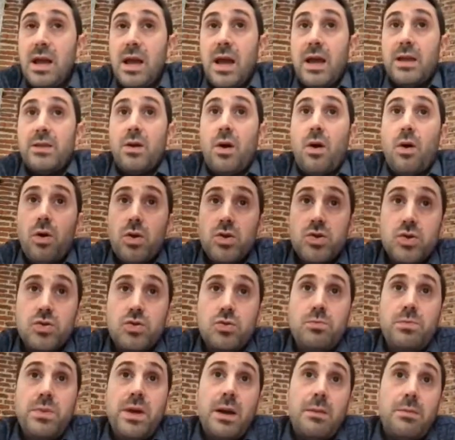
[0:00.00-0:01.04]
and also
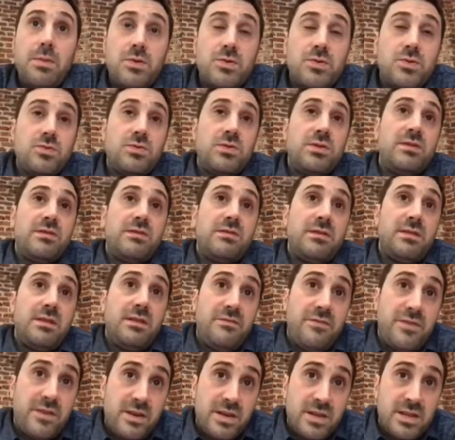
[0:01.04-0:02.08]
to be able to
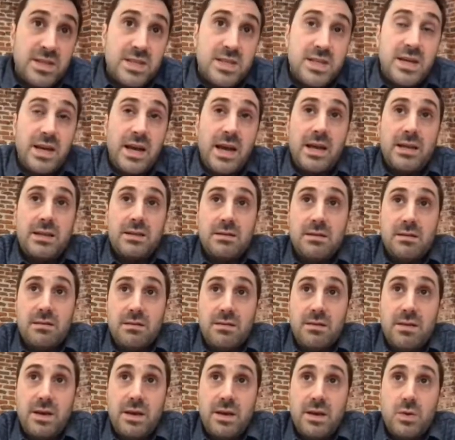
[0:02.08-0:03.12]

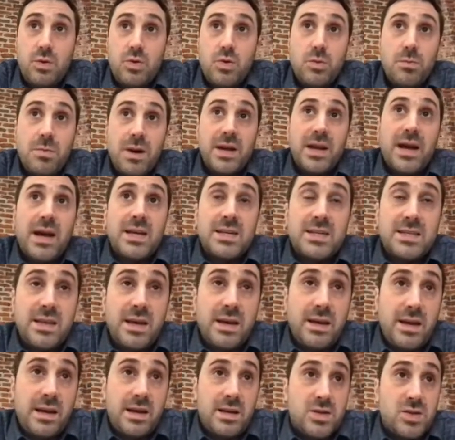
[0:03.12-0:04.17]
differentiate the urbanized
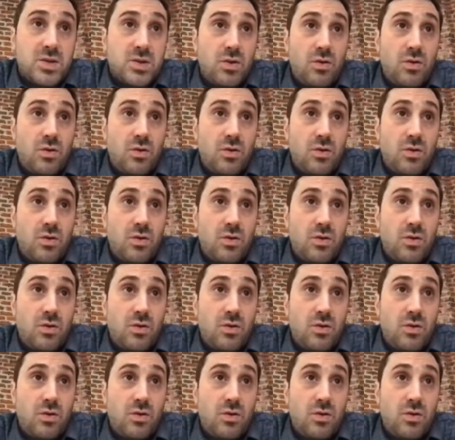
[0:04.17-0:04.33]
areas.